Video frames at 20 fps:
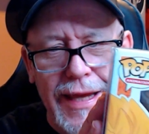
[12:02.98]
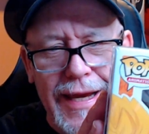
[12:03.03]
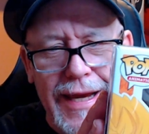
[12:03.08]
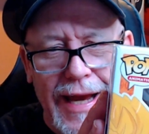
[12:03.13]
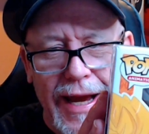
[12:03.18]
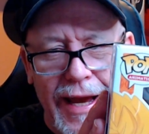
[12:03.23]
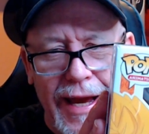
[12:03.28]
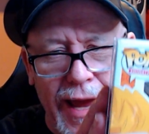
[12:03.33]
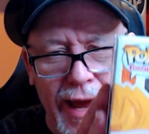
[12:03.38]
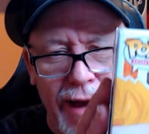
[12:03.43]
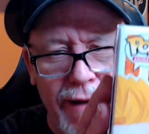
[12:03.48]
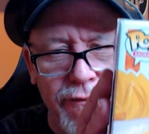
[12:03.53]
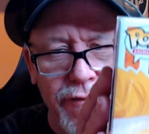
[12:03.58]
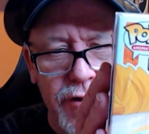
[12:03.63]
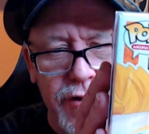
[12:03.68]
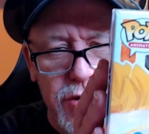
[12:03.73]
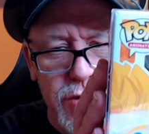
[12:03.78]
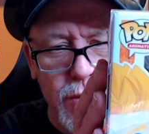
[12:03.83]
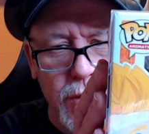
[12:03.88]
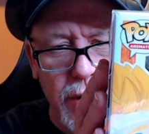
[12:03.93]
I have this
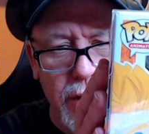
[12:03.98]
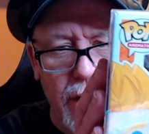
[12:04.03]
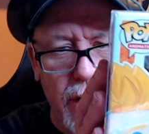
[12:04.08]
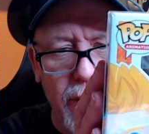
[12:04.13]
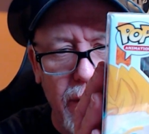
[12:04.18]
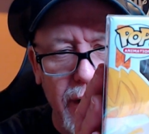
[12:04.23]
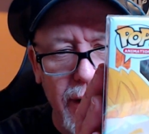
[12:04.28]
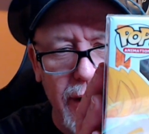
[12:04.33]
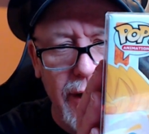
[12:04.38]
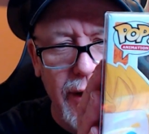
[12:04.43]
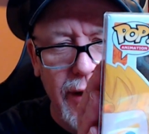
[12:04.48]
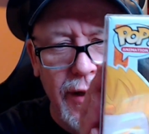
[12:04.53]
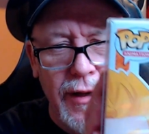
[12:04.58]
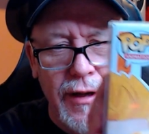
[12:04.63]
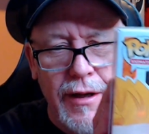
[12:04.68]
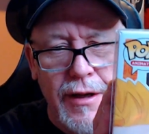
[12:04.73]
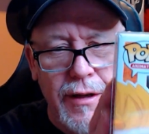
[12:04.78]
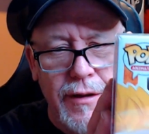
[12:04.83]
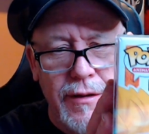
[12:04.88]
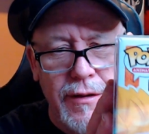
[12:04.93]
one already.
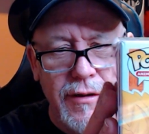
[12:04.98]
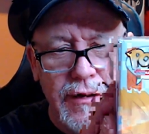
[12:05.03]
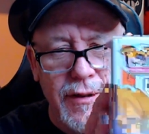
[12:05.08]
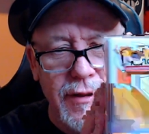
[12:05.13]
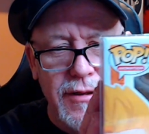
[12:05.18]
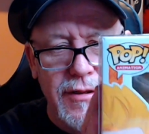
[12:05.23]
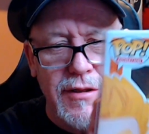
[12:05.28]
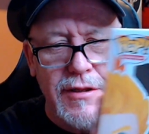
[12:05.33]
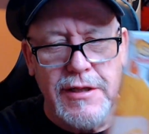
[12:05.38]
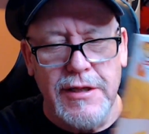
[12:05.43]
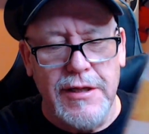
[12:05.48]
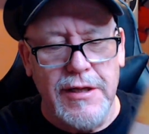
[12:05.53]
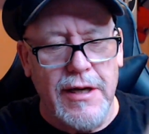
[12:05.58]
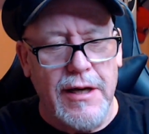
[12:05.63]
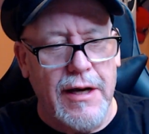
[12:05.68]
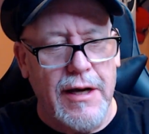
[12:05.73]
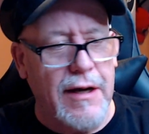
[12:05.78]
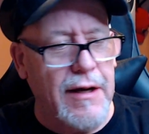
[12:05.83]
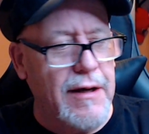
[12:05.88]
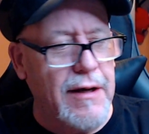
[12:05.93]
This is
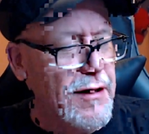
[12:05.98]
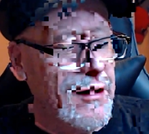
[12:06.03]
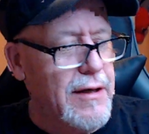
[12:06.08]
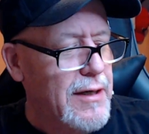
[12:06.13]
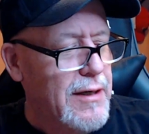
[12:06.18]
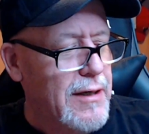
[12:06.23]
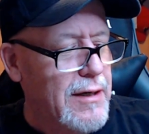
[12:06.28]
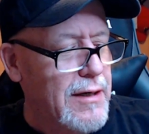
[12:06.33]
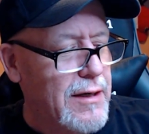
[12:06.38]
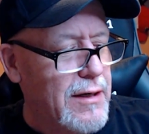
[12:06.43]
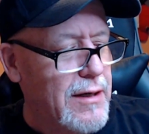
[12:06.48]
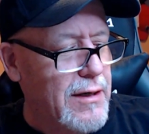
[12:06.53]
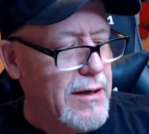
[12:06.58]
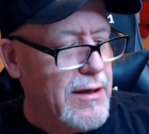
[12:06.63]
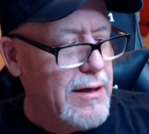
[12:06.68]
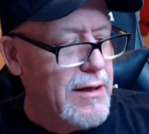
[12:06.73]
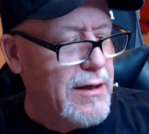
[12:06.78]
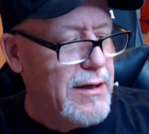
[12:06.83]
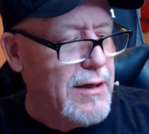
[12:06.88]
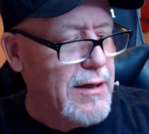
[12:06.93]
the
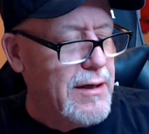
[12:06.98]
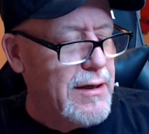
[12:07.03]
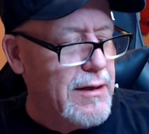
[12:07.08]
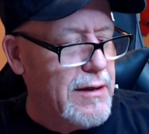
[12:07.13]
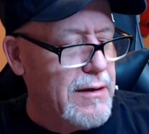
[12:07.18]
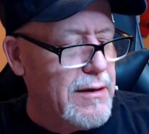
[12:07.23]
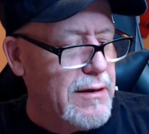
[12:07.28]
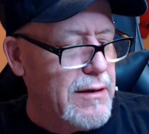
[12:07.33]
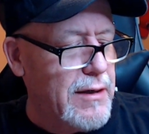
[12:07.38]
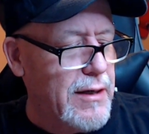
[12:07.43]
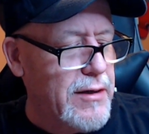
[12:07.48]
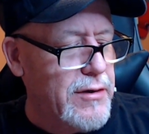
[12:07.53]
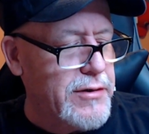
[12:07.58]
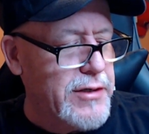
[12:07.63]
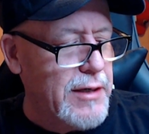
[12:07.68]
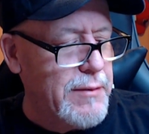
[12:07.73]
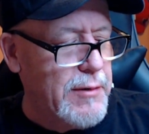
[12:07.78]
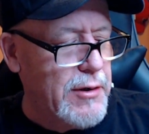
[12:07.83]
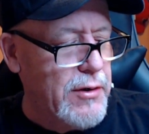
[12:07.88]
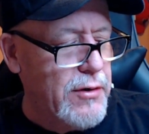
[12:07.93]

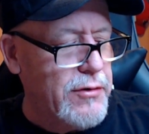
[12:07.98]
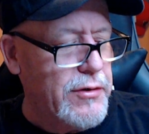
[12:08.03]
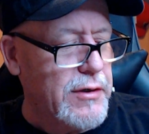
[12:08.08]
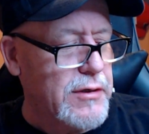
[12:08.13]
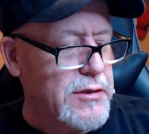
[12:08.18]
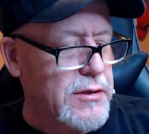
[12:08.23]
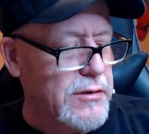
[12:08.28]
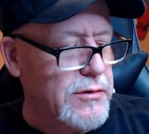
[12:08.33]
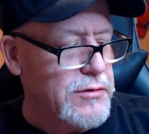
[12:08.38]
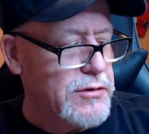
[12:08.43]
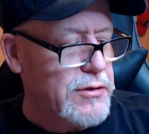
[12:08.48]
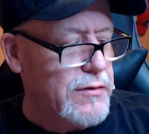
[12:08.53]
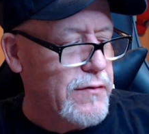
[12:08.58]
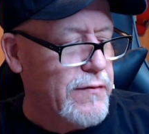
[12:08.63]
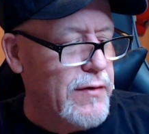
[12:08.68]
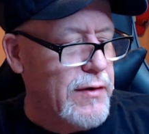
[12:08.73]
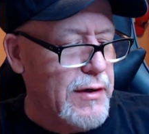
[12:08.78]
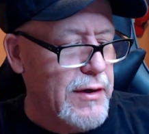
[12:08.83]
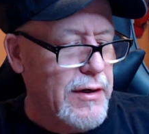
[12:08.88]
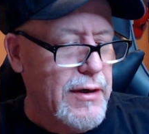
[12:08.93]
Entertainment Earth exclusive.
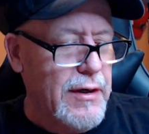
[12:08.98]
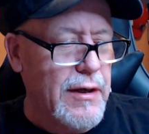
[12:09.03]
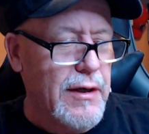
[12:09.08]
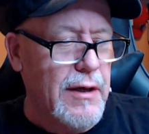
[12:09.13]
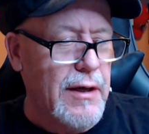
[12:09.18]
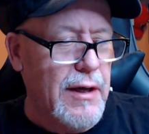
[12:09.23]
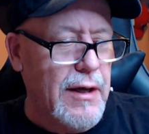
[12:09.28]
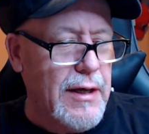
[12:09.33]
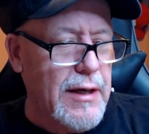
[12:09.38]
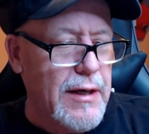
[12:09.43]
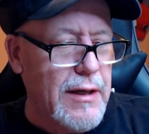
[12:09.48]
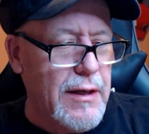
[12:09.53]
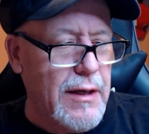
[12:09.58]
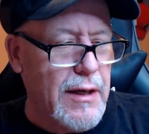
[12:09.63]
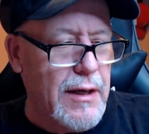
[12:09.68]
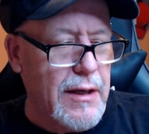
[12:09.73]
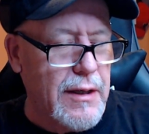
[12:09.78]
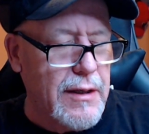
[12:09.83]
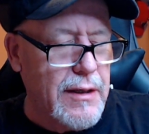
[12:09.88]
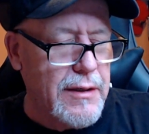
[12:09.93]

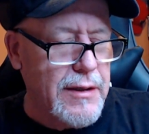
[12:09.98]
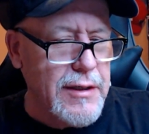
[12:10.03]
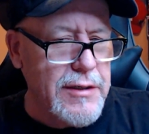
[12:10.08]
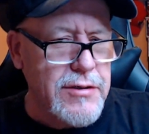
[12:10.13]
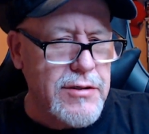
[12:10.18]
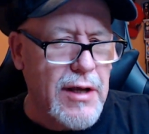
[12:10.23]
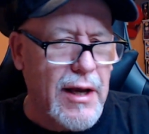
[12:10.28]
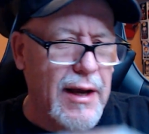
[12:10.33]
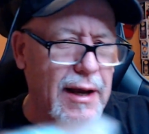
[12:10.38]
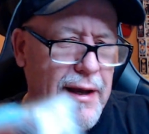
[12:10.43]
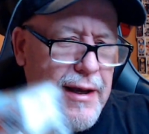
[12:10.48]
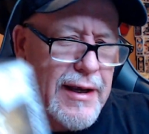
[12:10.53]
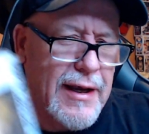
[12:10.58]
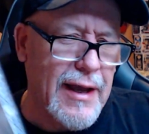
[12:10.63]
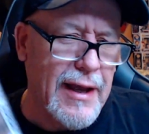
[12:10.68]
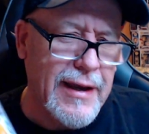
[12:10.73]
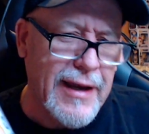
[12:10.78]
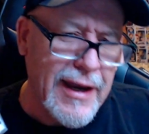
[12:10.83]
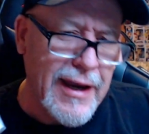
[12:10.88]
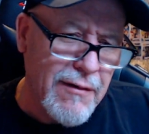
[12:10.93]
These, I
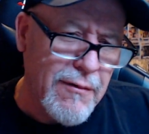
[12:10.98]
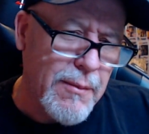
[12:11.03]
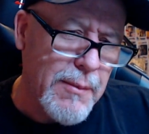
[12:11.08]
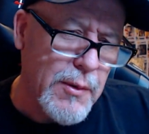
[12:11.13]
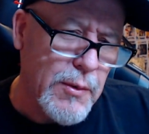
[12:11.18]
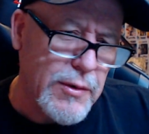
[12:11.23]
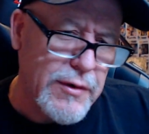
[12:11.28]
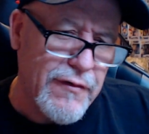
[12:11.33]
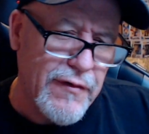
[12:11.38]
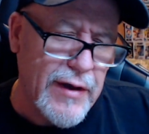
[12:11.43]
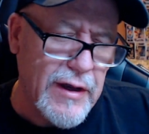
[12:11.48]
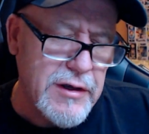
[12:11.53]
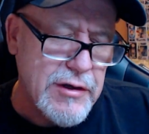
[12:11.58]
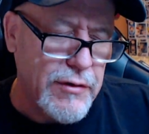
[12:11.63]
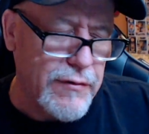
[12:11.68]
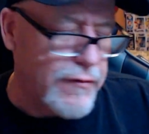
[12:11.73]
can't remember what the value of